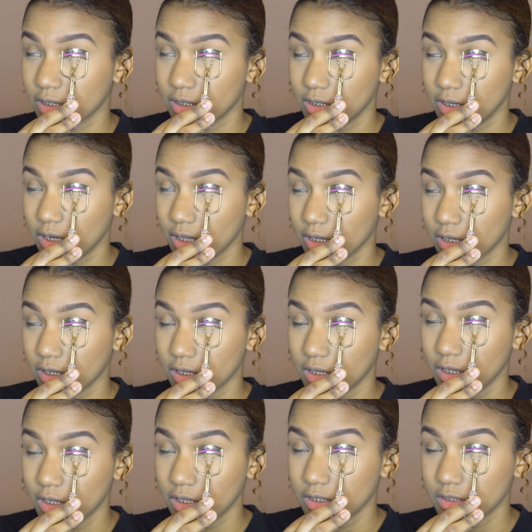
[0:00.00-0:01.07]
good like
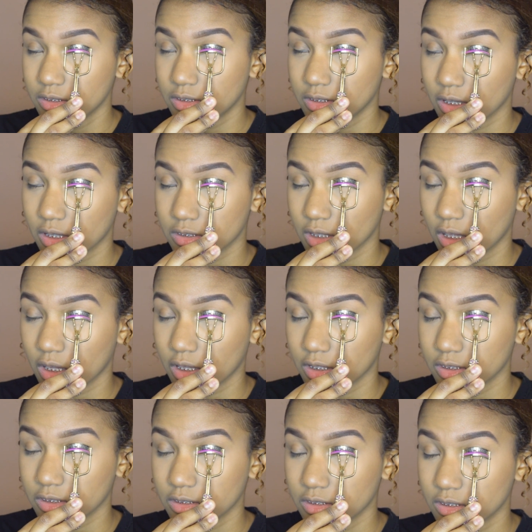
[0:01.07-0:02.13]
6
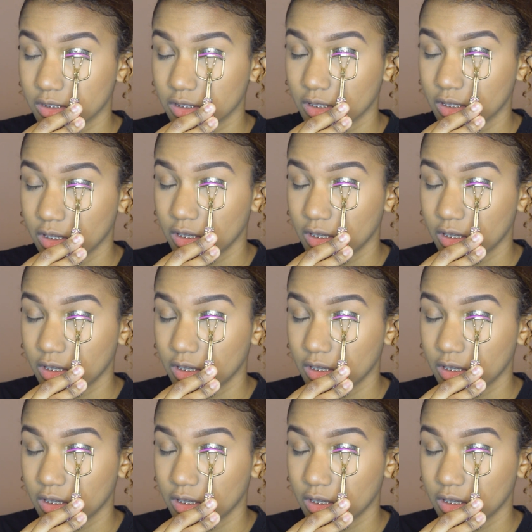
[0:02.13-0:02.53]
seconds.